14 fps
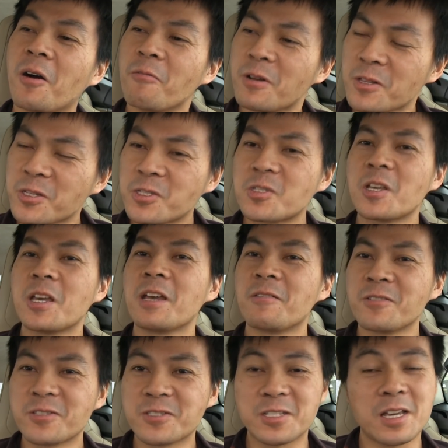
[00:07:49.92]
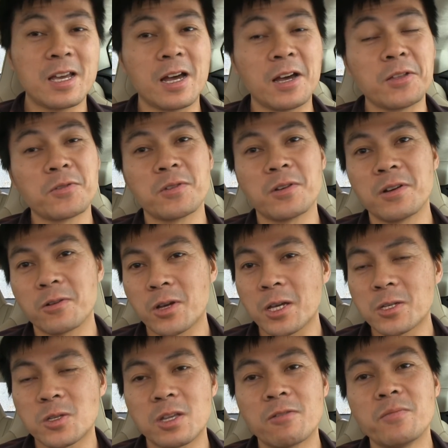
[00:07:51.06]
We'll see. And
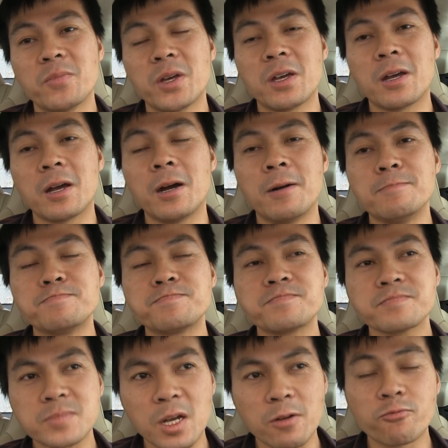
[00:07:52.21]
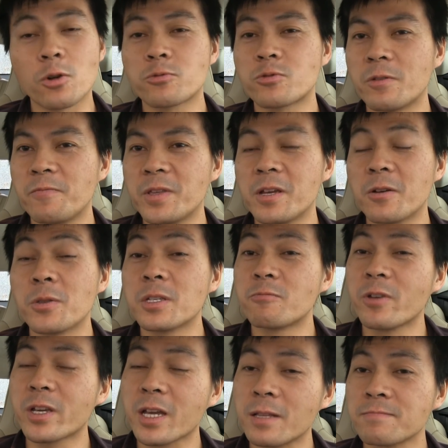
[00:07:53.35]
okay, so there will be a road trip video this
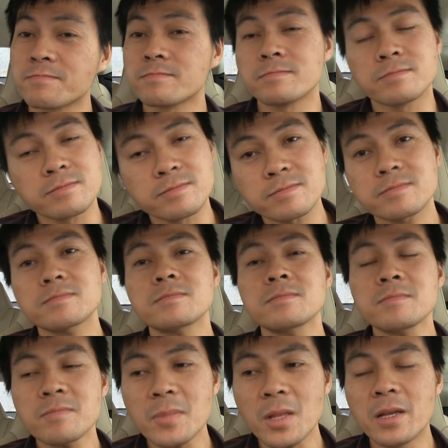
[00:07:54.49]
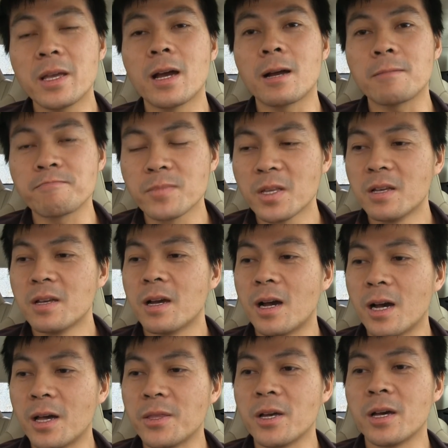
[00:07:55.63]
weekend. Yeah,
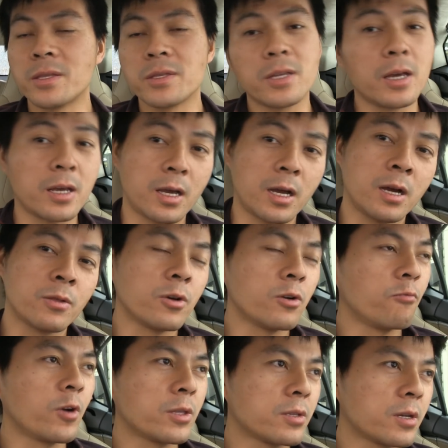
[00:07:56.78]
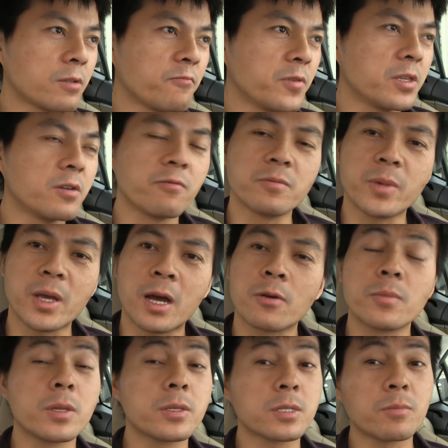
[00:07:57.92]
and then I don't know when that video will be
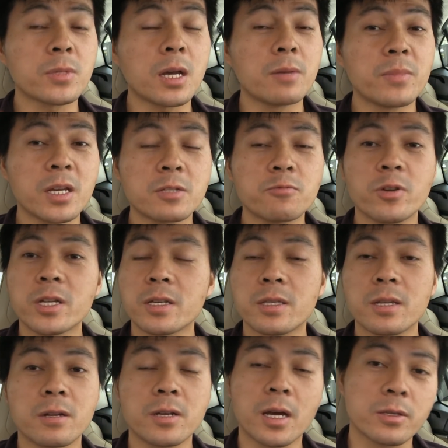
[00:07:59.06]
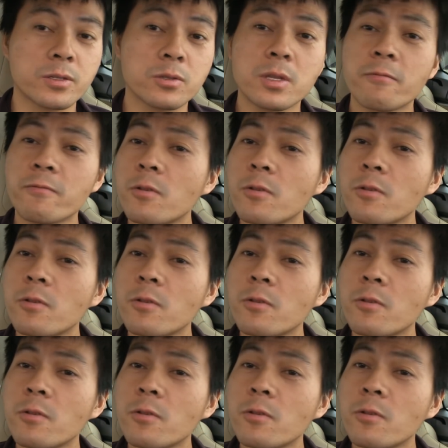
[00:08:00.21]
out, but sometime next weekend. Yeah, so there